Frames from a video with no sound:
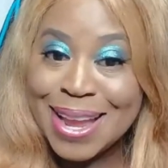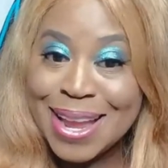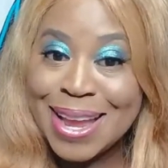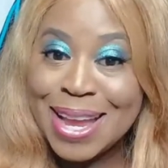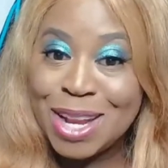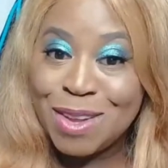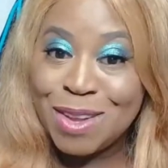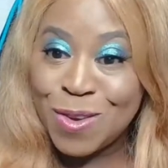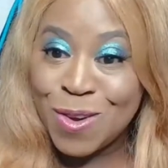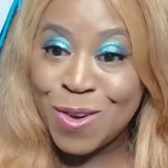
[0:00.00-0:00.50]

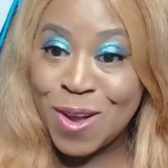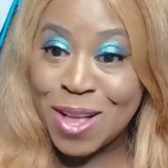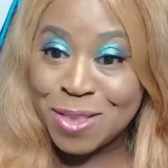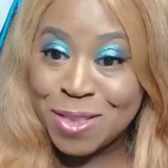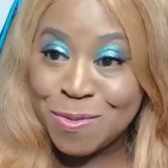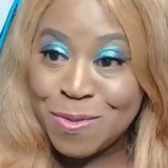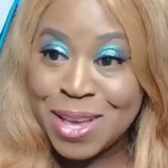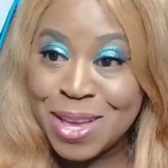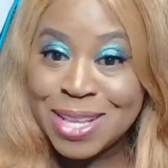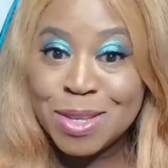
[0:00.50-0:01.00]
And if you're on the
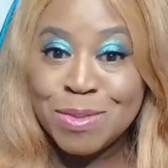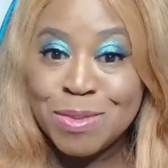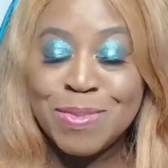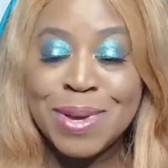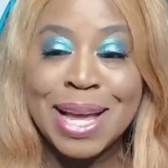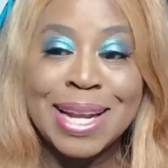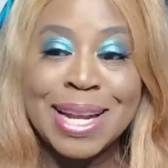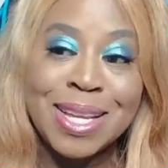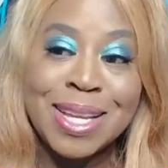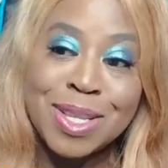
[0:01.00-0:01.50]
fence
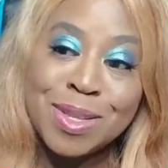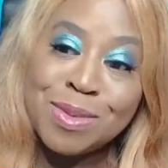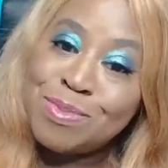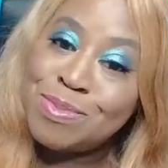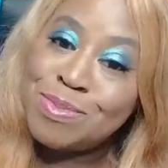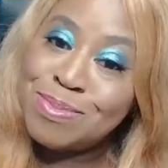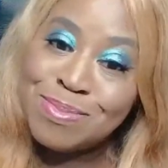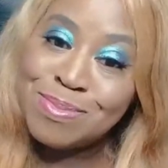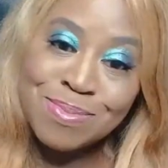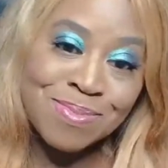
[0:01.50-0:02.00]
about it,
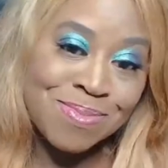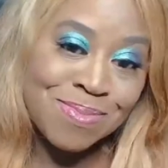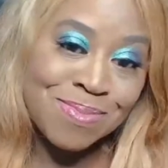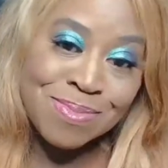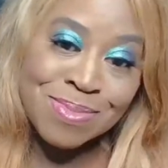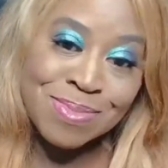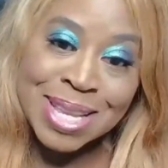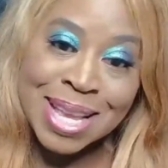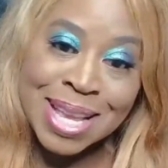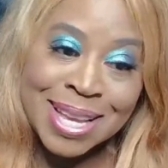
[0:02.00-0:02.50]

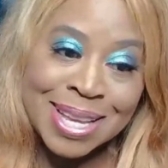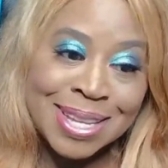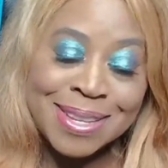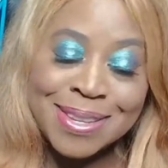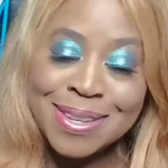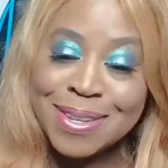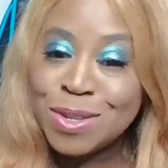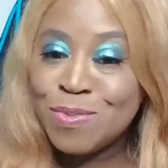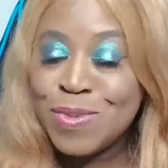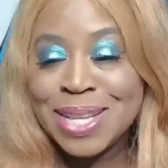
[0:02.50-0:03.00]

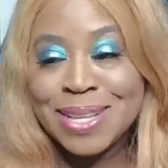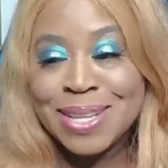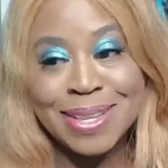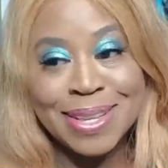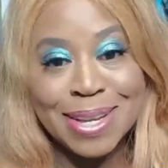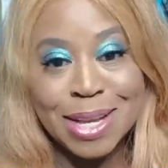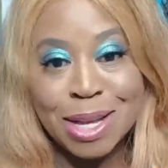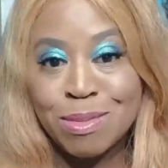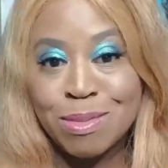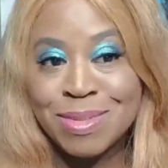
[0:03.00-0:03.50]
just wait till
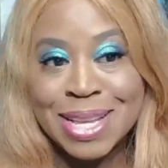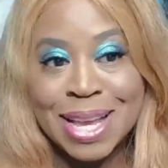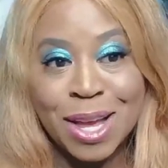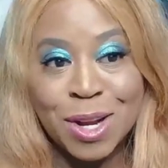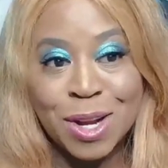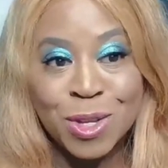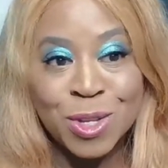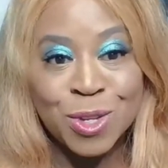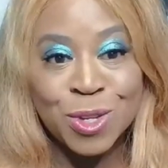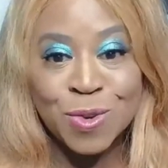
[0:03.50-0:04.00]
it comes out
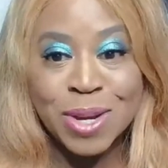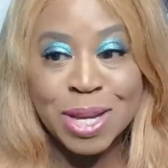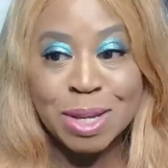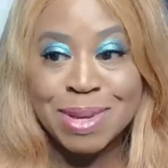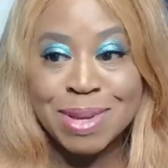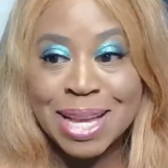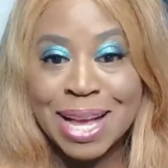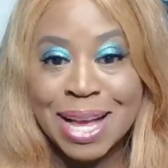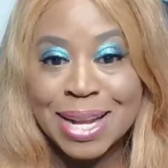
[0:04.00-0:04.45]
on streaming,